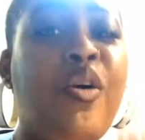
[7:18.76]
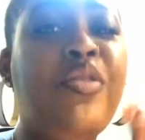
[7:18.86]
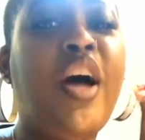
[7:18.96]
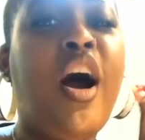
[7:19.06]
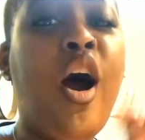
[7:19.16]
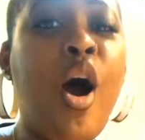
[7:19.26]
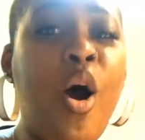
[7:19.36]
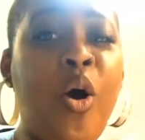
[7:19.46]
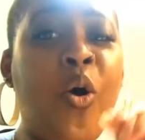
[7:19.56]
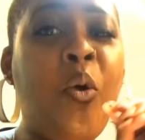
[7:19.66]
the
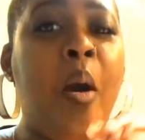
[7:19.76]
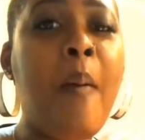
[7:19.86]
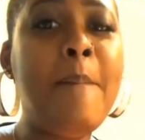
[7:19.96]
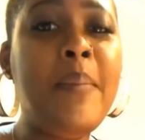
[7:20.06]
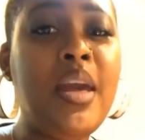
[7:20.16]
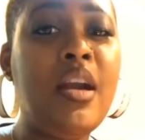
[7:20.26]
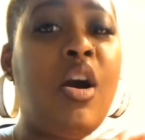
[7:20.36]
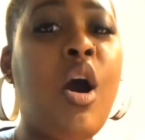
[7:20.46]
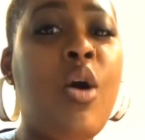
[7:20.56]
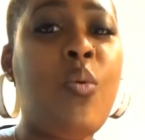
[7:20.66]
whole
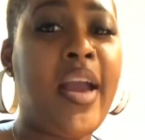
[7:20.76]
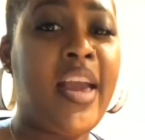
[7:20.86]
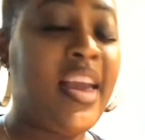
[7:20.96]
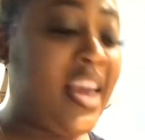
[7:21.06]
meal away.